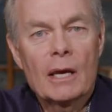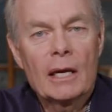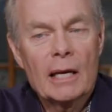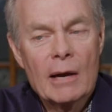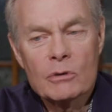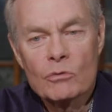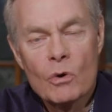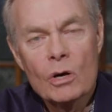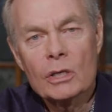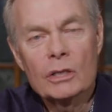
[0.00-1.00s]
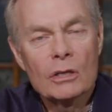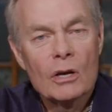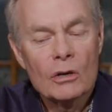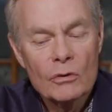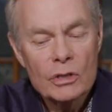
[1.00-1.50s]
And I was walking
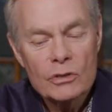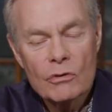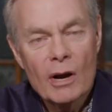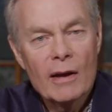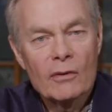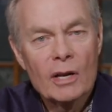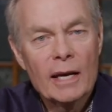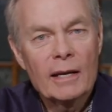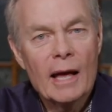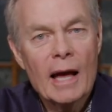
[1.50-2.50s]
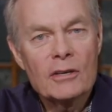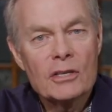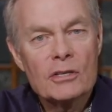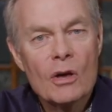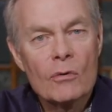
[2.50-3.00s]
along on this gravel and I
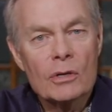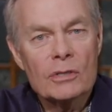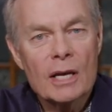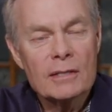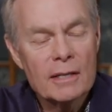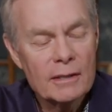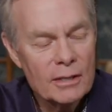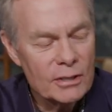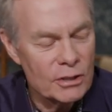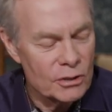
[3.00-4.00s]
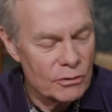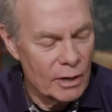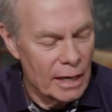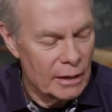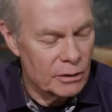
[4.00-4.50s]
just noticed, I said, this is
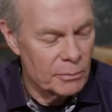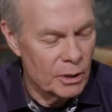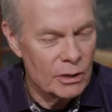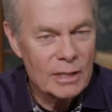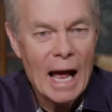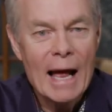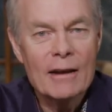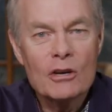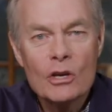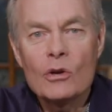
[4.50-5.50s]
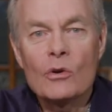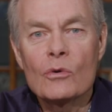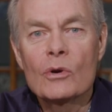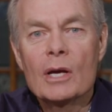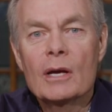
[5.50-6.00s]
strange because I
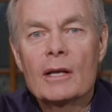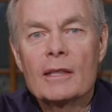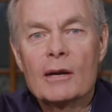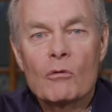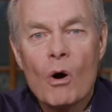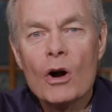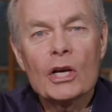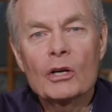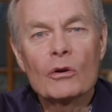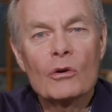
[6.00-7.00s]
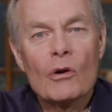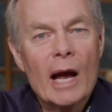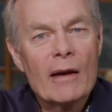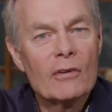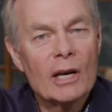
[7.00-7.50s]
knew that walking on
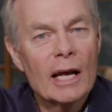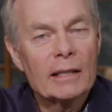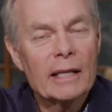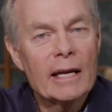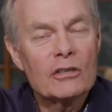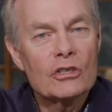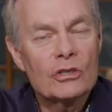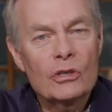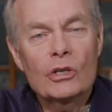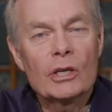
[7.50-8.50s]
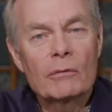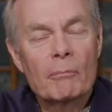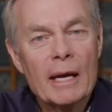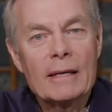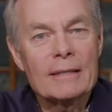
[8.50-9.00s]
gravel like that should
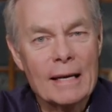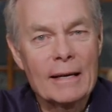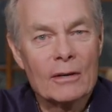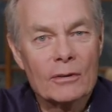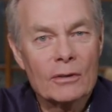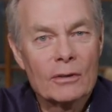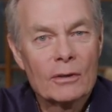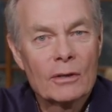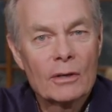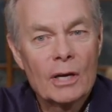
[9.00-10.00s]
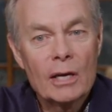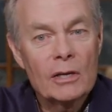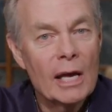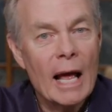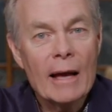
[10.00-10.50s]
make a sound. And
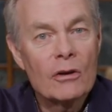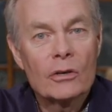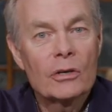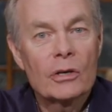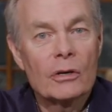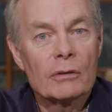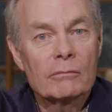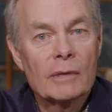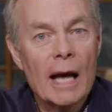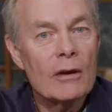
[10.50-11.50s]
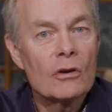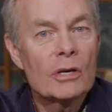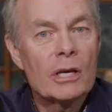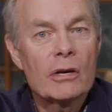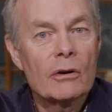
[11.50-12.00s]
yet I couldn't hear it. I
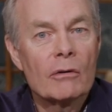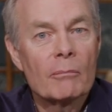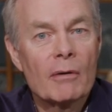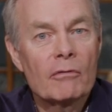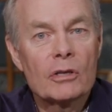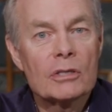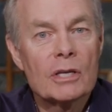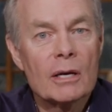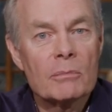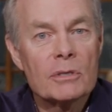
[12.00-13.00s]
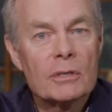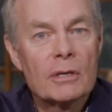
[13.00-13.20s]
couldn't hear my footsteps.